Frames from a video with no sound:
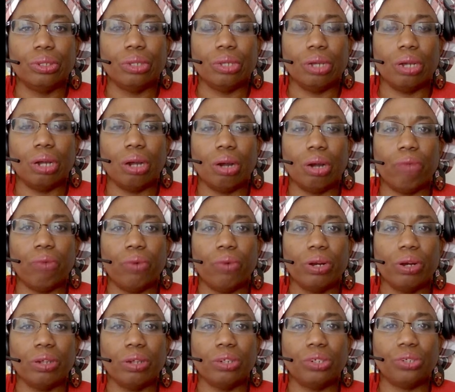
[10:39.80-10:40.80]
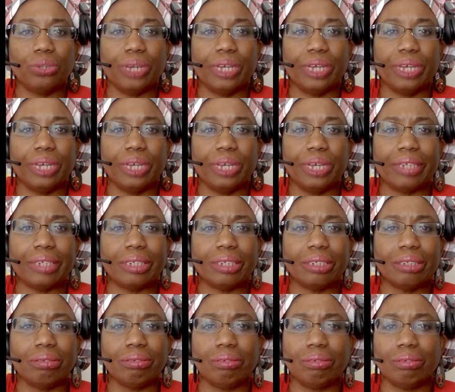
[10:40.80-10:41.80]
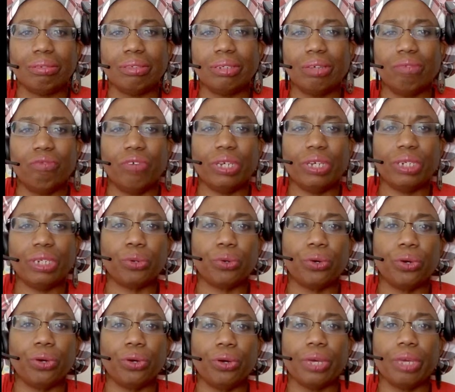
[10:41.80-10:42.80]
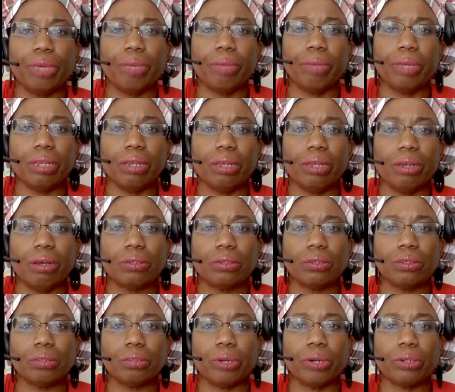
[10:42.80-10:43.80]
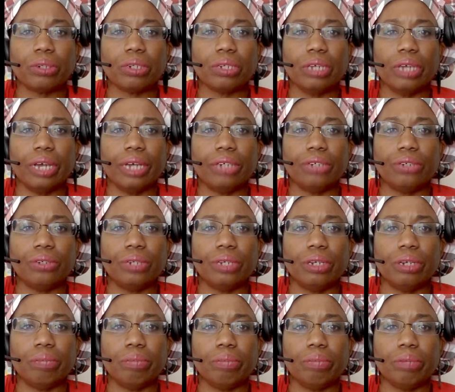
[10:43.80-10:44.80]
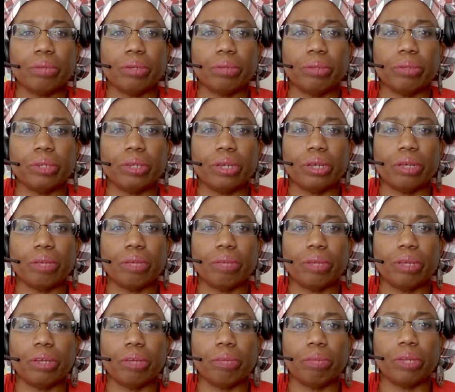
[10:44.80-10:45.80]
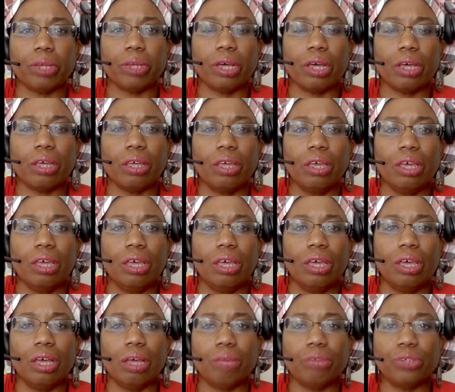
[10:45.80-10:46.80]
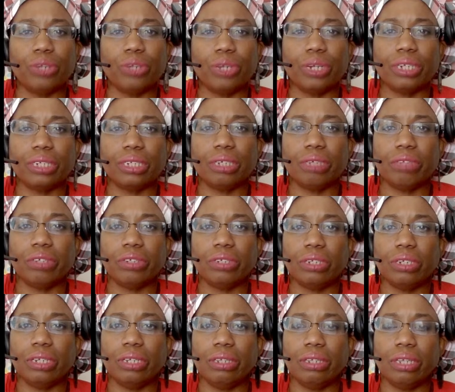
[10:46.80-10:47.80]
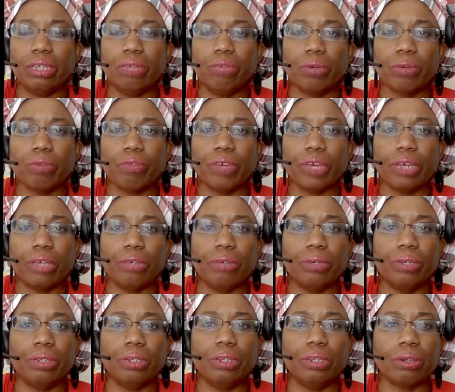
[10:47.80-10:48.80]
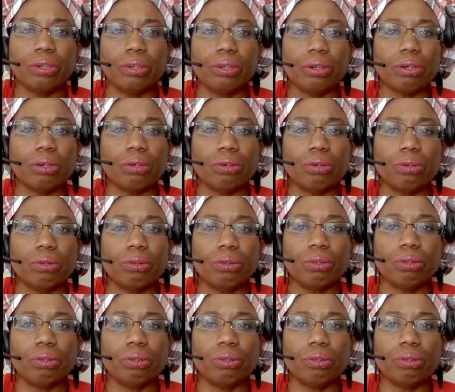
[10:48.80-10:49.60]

All right, what are trans fats? Vegetable oil chemically alters partially hydrogenated, blah, blah, blah, blah, blah, blah. I'm trying to see if there's anything worth value in this article.